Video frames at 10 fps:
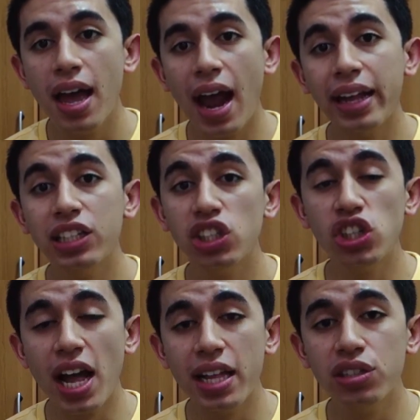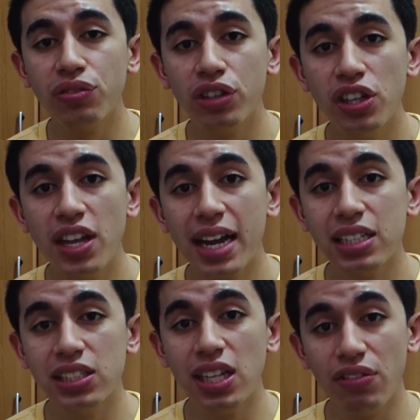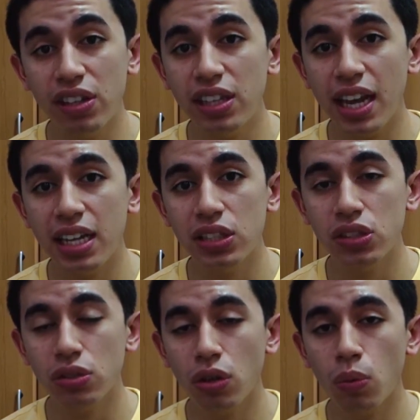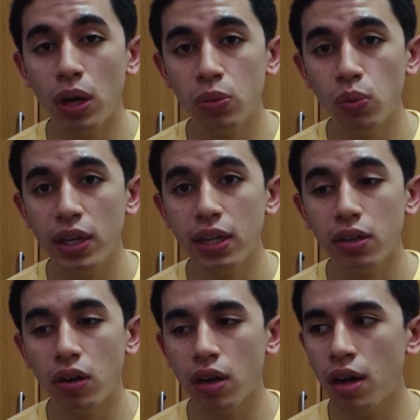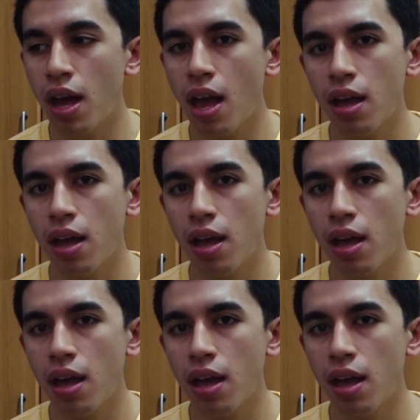and as a challenge for the next 7 days or 1 week, or